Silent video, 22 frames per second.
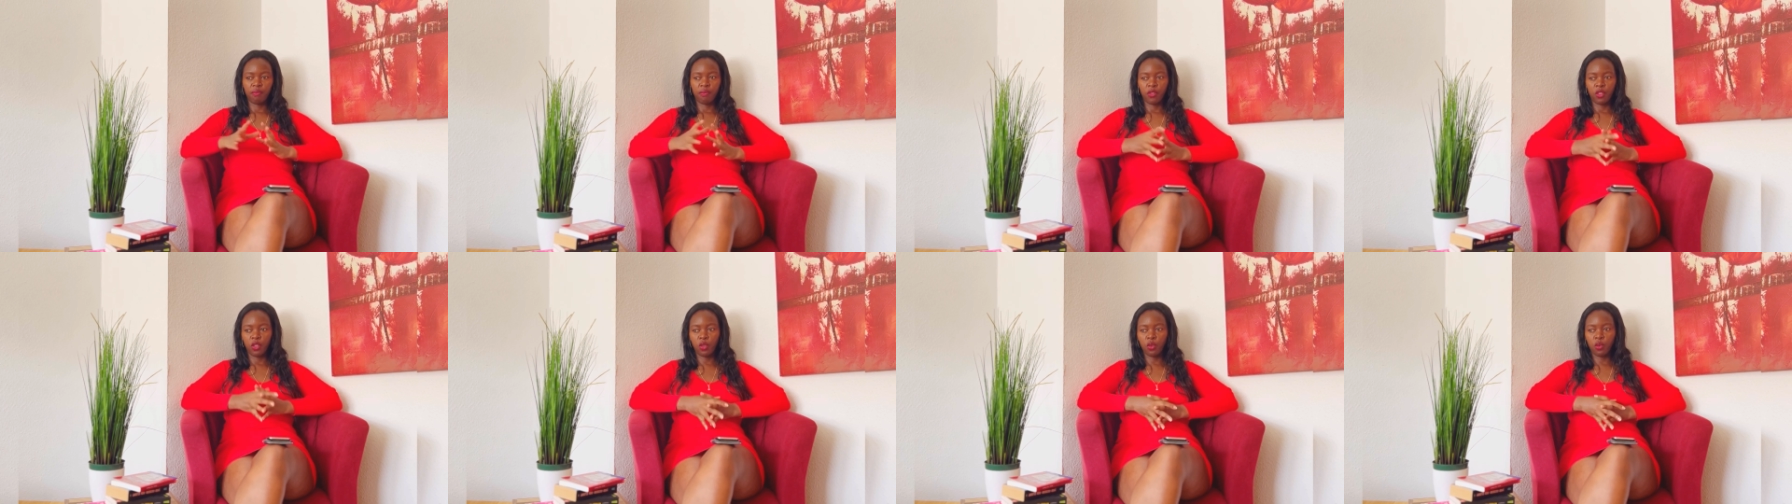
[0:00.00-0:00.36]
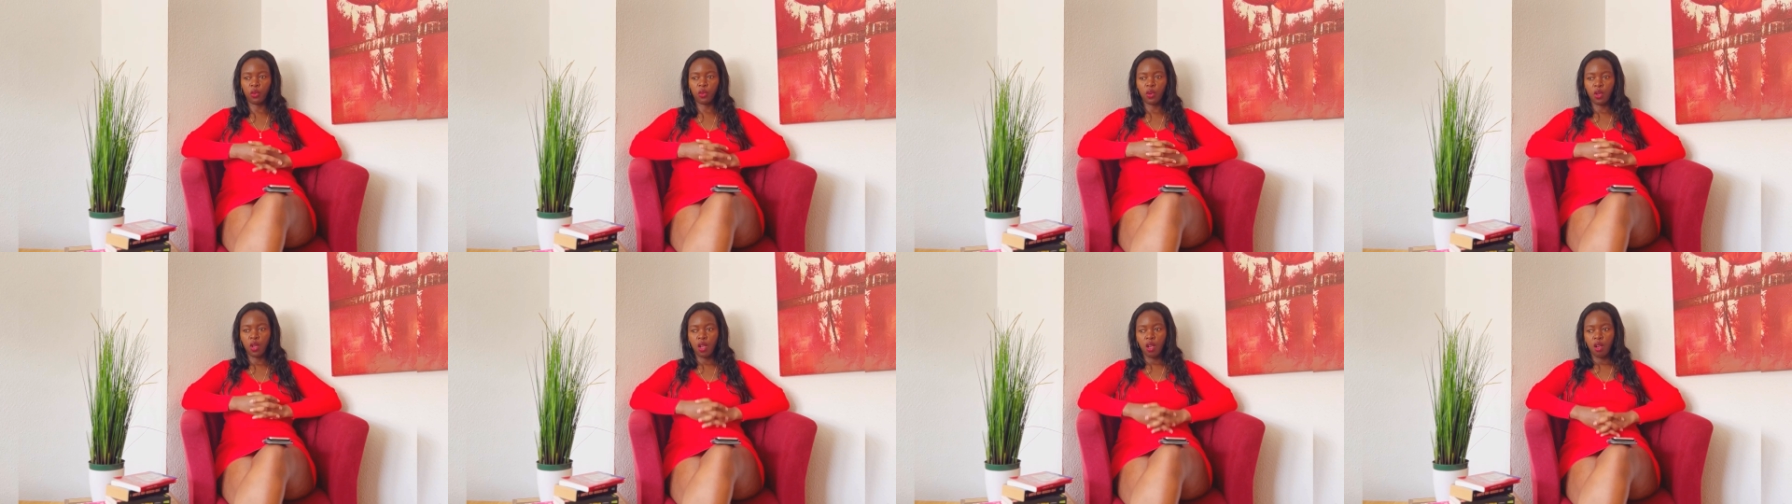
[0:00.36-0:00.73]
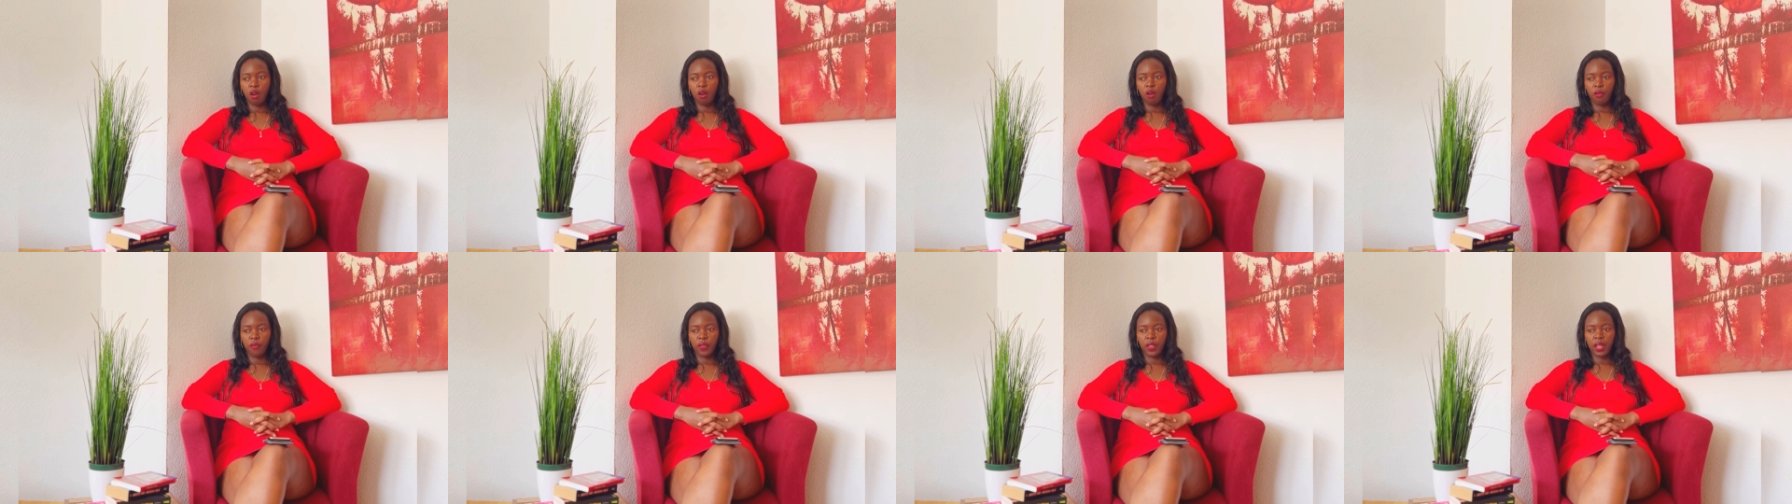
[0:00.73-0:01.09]
you know,
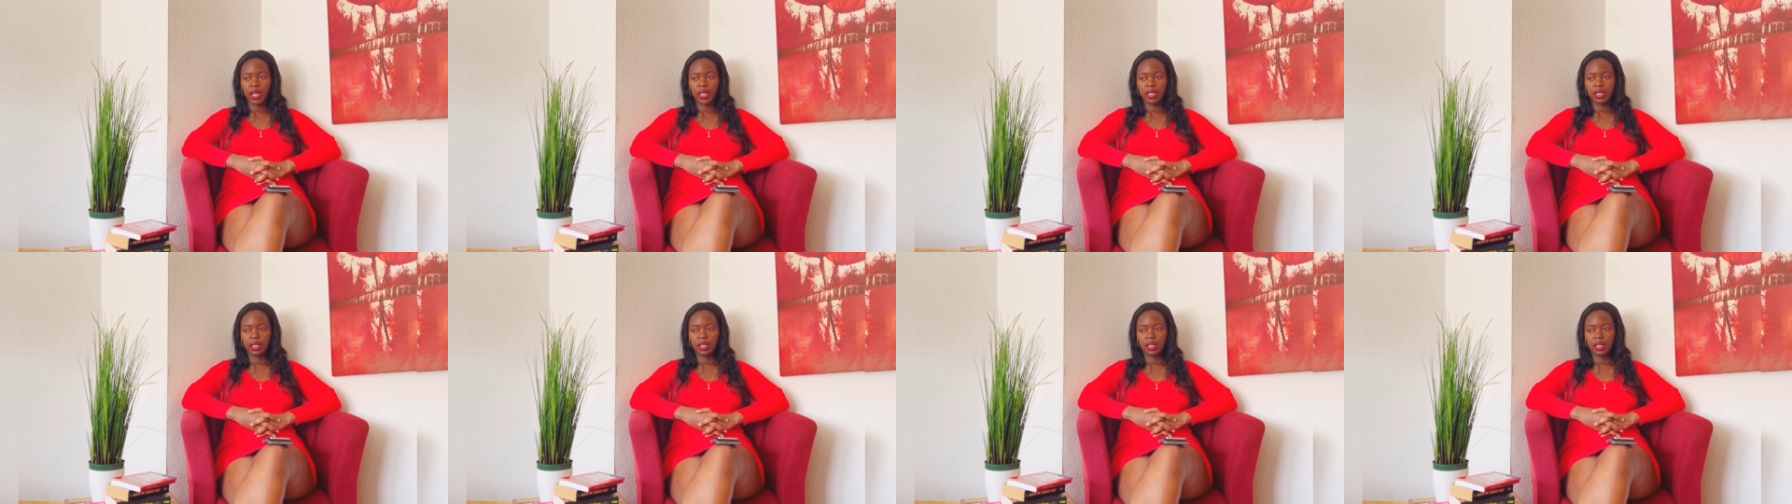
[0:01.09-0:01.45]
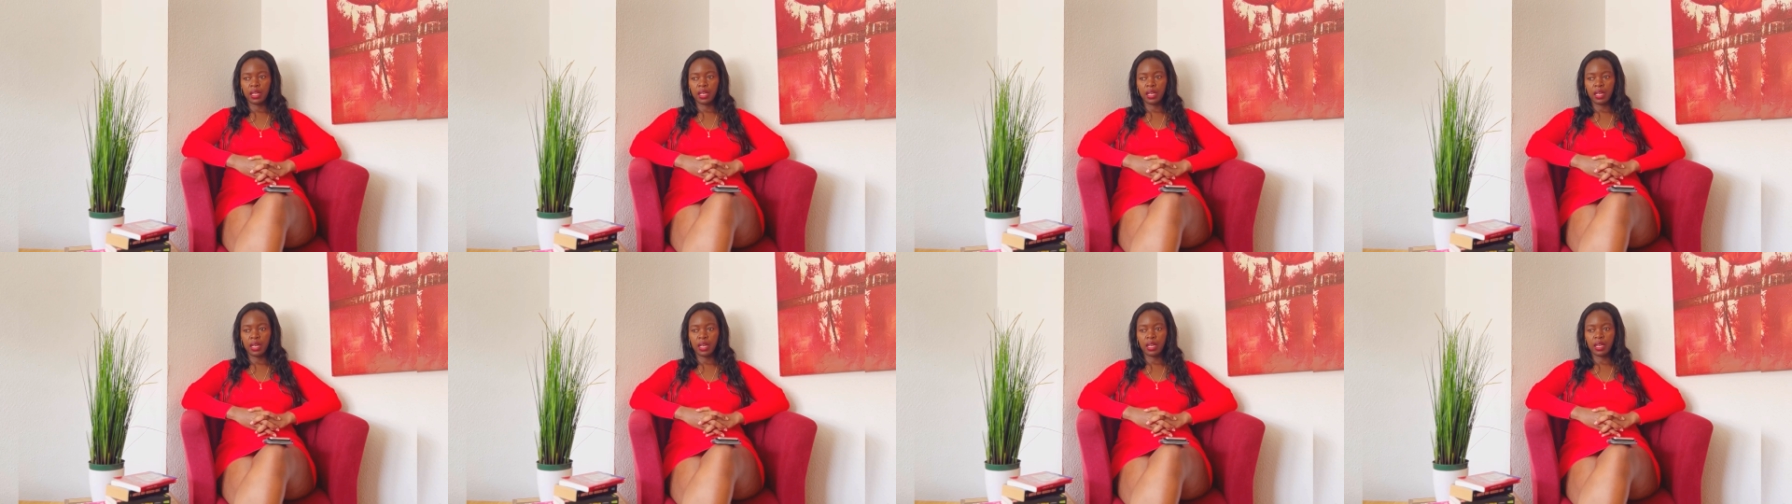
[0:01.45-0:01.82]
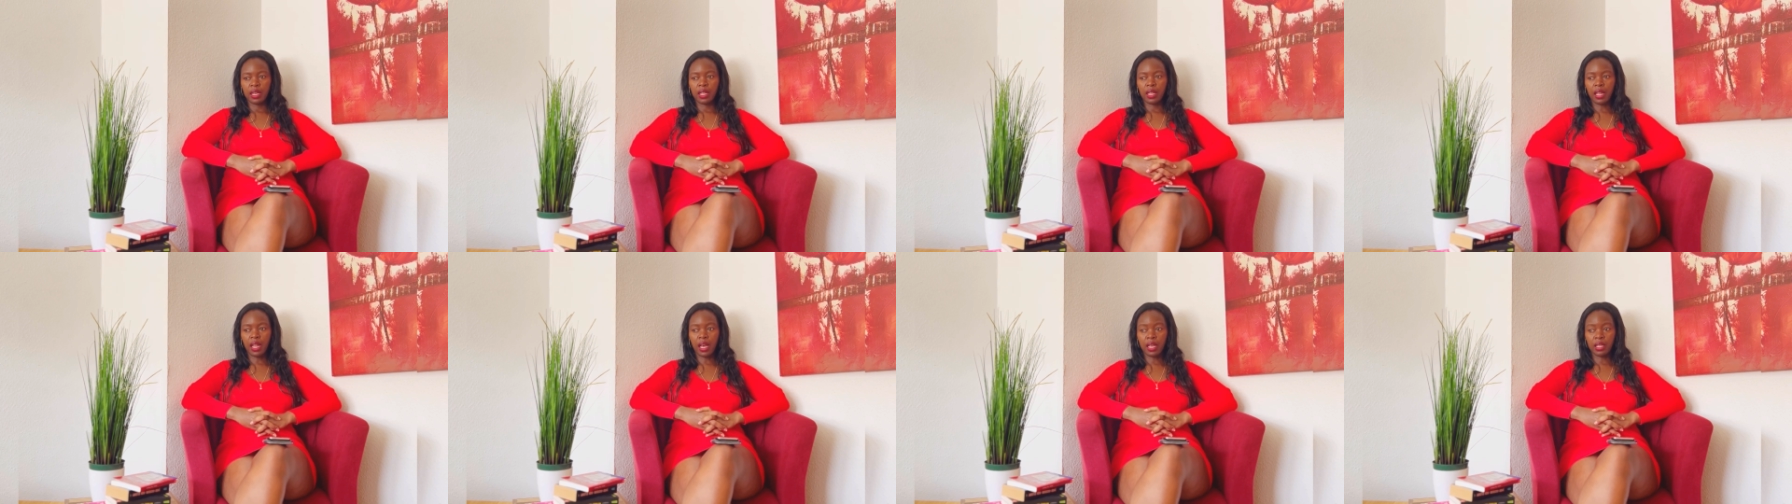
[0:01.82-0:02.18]
of that
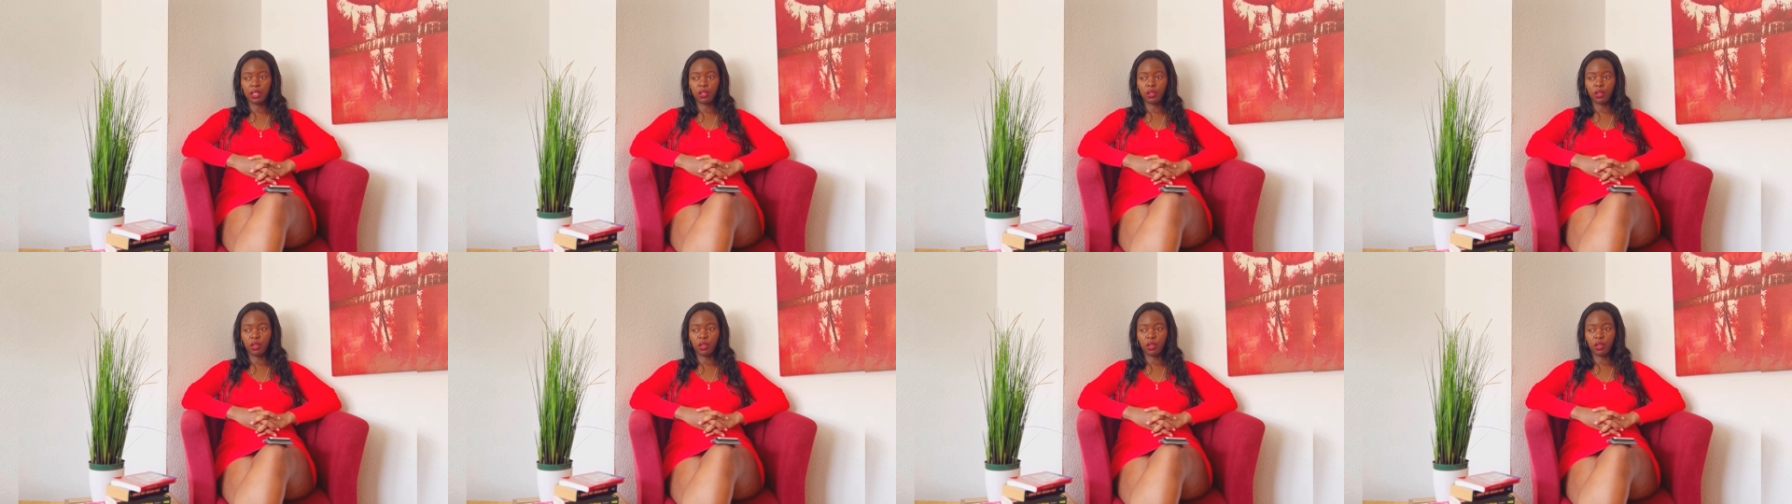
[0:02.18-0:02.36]
class,